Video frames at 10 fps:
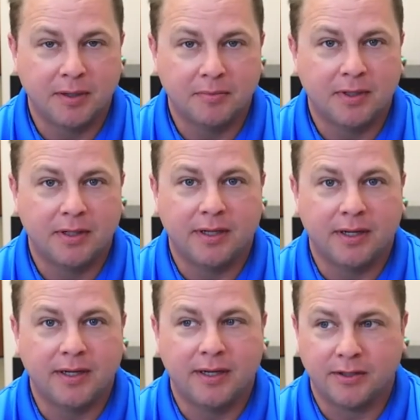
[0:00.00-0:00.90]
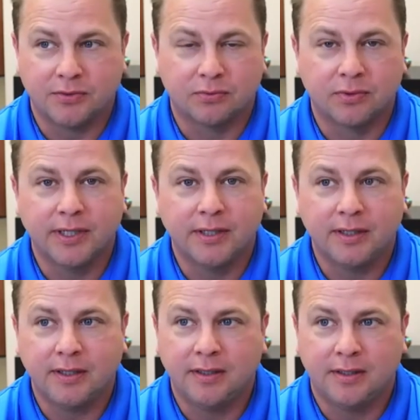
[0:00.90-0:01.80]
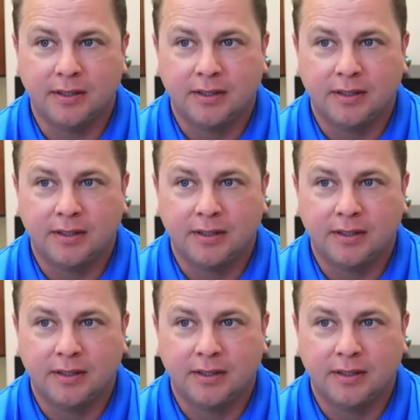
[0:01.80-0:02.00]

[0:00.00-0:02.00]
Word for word: money, and it has really